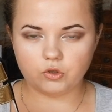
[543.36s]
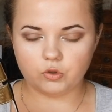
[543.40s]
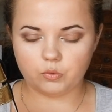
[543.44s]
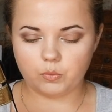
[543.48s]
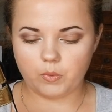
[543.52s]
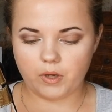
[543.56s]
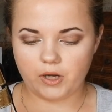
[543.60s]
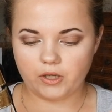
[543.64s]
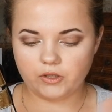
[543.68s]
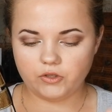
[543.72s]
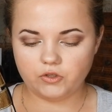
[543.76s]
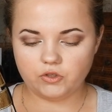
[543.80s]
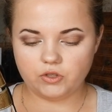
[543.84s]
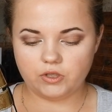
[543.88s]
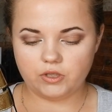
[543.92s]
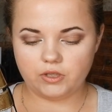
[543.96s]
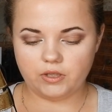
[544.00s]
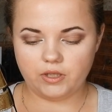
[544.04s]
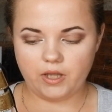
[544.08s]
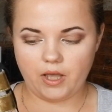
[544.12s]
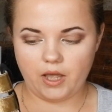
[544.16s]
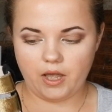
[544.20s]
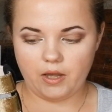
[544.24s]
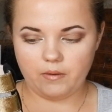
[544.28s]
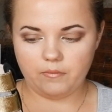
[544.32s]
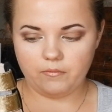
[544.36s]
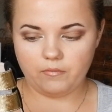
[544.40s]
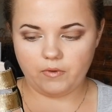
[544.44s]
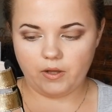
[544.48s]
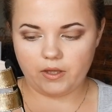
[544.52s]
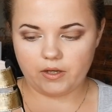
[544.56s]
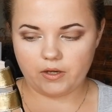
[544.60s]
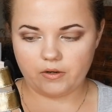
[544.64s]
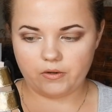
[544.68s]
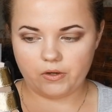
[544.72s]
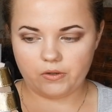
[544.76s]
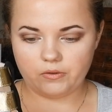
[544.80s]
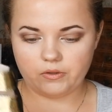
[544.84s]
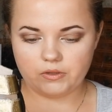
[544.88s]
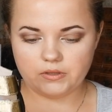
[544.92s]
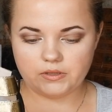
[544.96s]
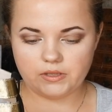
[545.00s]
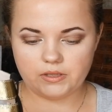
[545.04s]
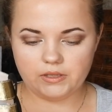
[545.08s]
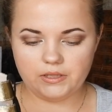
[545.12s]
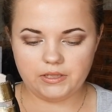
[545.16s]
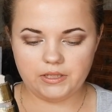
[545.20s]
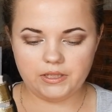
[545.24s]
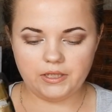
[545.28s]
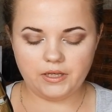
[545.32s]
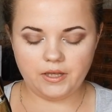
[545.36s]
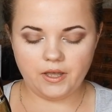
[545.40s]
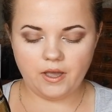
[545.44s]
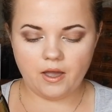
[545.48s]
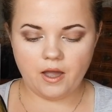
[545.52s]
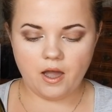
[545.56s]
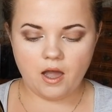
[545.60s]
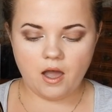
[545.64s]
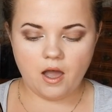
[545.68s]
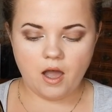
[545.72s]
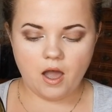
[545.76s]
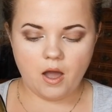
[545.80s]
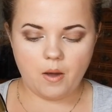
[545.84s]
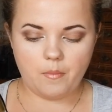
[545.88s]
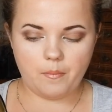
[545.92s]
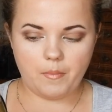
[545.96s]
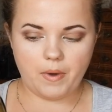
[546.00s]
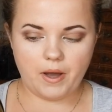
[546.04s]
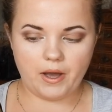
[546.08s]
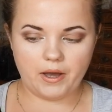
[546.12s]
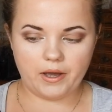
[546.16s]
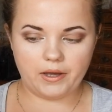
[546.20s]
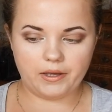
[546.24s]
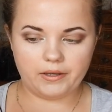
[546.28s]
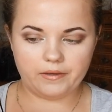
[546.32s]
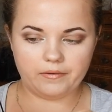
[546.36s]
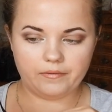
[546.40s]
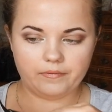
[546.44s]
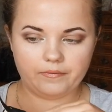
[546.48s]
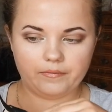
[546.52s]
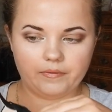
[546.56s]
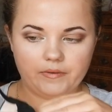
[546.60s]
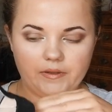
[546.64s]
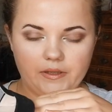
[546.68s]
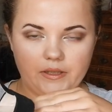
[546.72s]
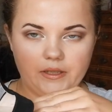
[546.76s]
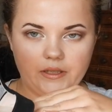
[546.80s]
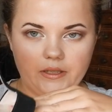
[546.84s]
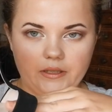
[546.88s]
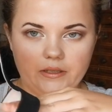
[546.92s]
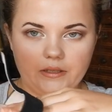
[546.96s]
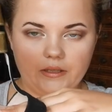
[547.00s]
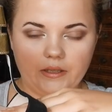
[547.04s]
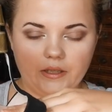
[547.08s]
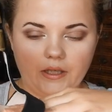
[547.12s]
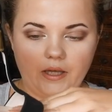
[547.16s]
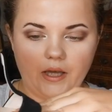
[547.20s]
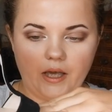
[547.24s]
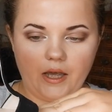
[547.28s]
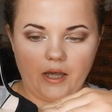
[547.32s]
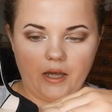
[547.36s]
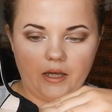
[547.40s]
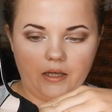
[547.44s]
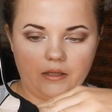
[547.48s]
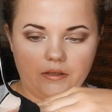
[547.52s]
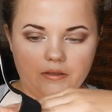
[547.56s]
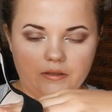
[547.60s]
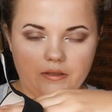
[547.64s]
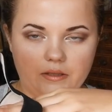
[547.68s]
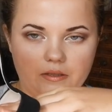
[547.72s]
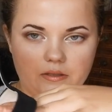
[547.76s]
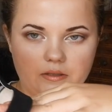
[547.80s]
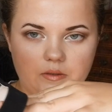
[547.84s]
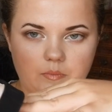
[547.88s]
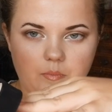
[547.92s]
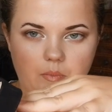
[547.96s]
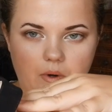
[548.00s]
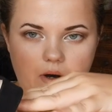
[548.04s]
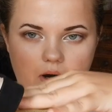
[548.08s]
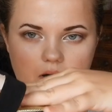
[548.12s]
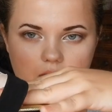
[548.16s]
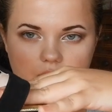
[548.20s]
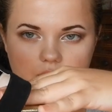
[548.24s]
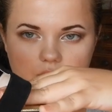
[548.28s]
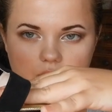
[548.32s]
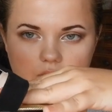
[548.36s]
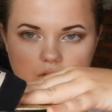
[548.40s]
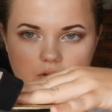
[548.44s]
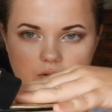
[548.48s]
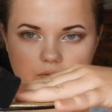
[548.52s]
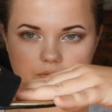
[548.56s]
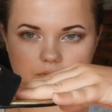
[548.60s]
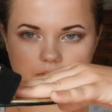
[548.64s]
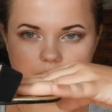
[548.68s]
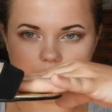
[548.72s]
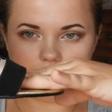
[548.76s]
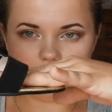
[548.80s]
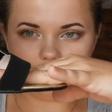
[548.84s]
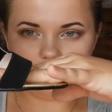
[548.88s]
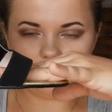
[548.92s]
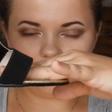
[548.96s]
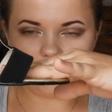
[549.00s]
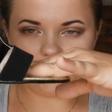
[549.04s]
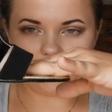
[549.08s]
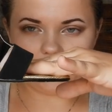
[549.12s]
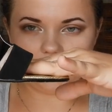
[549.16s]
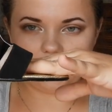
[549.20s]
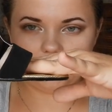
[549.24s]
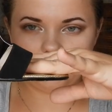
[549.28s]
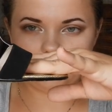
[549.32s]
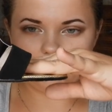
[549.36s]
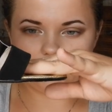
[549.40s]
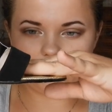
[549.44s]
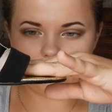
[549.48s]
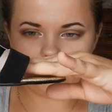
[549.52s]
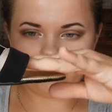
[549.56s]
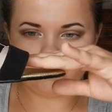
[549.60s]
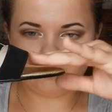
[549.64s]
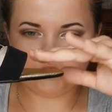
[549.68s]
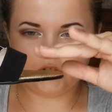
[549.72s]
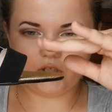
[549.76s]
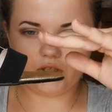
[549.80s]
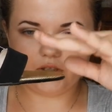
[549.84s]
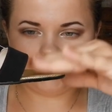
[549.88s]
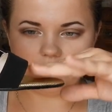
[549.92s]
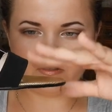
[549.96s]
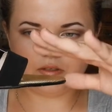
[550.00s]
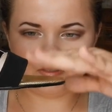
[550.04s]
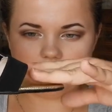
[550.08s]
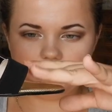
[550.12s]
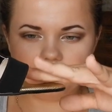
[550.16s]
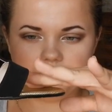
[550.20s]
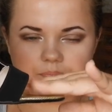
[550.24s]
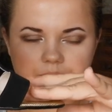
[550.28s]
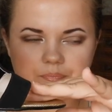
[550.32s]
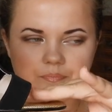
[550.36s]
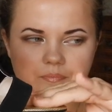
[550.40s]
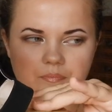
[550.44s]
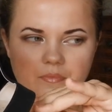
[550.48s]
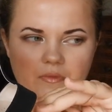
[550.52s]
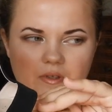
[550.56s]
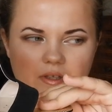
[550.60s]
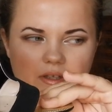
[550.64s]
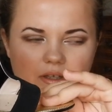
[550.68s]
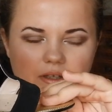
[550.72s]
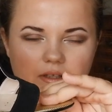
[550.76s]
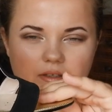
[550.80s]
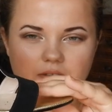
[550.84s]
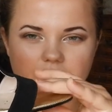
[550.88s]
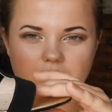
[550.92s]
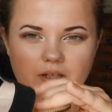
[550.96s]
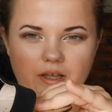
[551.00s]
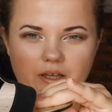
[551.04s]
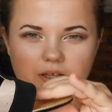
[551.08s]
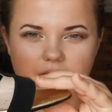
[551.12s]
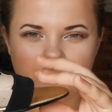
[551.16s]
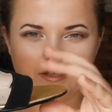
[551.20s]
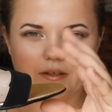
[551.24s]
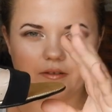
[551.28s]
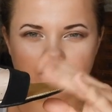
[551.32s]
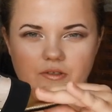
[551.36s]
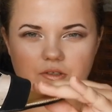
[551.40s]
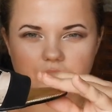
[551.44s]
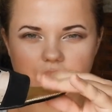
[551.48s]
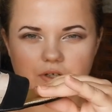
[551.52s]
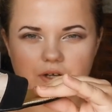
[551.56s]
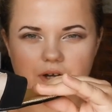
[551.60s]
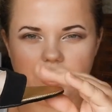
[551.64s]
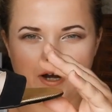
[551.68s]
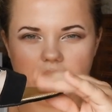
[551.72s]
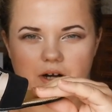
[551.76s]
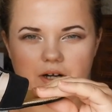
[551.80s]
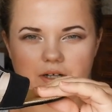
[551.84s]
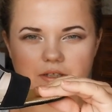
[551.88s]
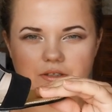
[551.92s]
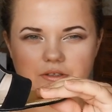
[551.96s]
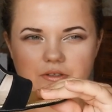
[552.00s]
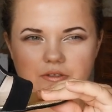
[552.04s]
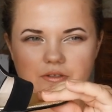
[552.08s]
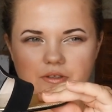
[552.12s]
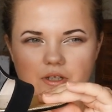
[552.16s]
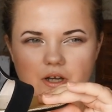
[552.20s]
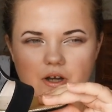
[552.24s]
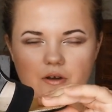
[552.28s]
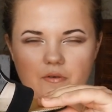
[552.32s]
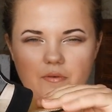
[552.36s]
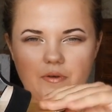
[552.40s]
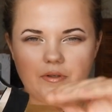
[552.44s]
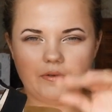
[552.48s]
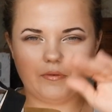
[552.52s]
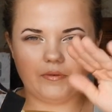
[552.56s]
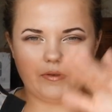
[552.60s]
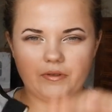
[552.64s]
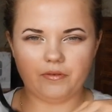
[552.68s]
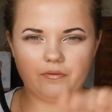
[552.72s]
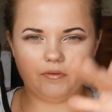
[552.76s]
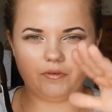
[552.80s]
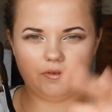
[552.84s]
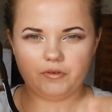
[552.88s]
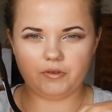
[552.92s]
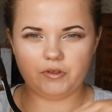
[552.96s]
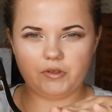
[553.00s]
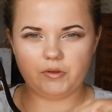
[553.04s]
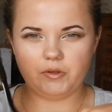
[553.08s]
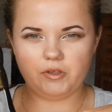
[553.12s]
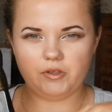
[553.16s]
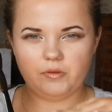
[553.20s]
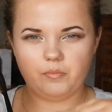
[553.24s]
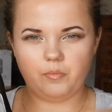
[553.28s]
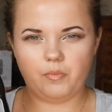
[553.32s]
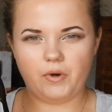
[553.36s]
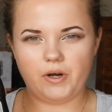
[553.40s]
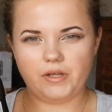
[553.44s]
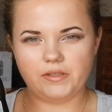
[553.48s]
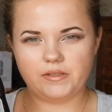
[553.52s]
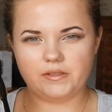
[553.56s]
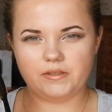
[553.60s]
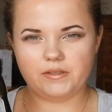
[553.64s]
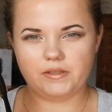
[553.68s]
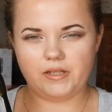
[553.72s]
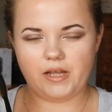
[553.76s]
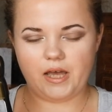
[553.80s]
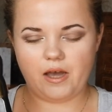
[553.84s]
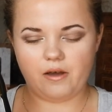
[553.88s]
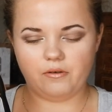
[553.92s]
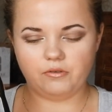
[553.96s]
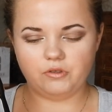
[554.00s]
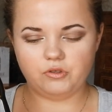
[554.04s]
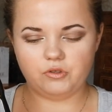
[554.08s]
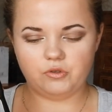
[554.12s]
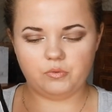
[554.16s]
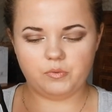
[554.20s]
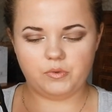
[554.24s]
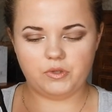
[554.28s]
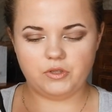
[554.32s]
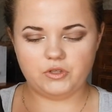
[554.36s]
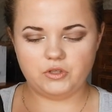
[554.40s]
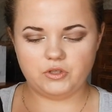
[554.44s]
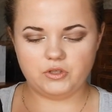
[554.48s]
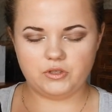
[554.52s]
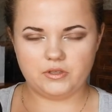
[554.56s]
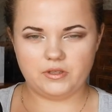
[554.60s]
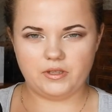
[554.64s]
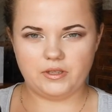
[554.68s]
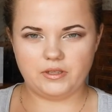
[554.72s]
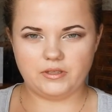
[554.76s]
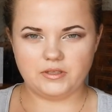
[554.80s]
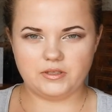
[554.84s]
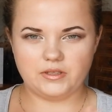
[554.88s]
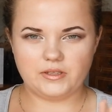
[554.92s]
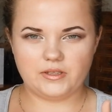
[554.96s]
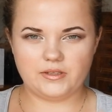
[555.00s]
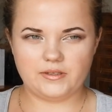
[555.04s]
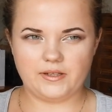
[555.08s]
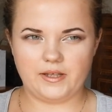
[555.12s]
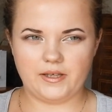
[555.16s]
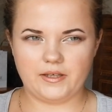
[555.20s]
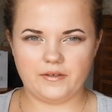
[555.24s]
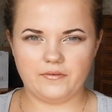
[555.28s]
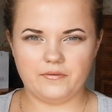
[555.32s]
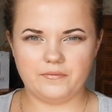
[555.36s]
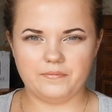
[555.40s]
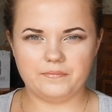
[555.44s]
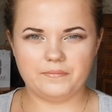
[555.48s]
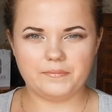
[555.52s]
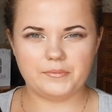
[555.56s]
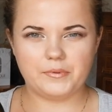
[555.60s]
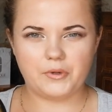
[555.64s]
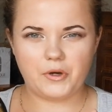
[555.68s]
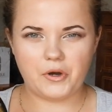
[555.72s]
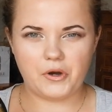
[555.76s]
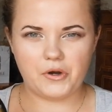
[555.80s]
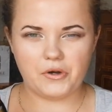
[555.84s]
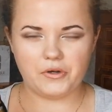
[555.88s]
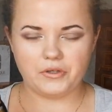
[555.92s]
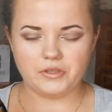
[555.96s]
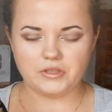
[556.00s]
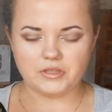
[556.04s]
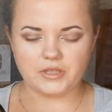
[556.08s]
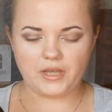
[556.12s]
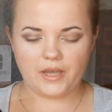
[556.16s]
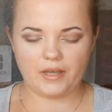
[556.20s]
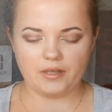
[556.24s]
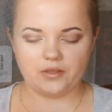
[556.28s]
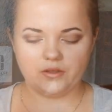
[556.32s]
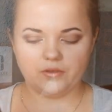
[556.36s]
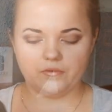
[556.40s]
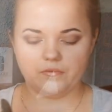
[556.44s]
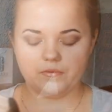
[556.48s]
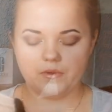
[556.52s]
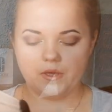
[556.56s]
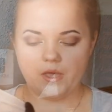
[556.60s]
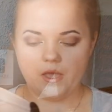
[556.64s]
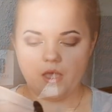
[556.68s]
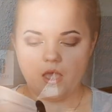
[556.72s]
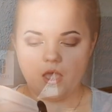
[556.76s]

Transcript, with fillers: too much in them, like around the city, my feet and this part of the feet, it just it's like too hard, you know, and when it presses down too much, it's like hurts kind of.